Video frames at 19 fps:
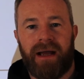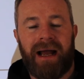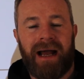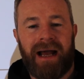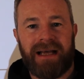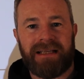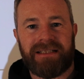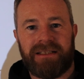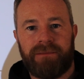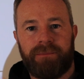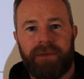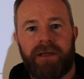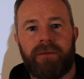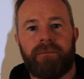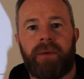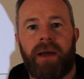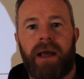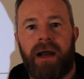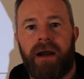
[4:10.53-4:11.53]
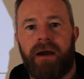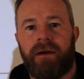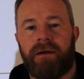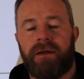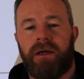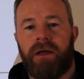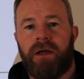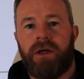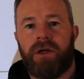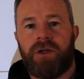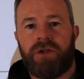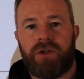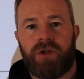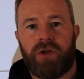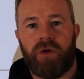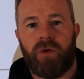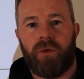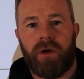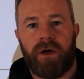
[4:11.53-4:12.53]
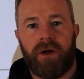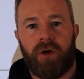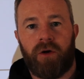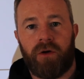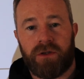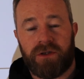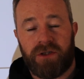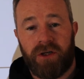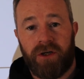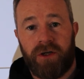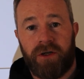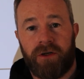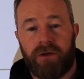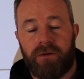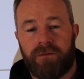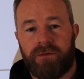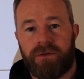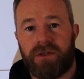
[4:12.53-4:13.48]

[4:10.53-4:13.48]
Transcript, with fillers: has to be compared to an alternative.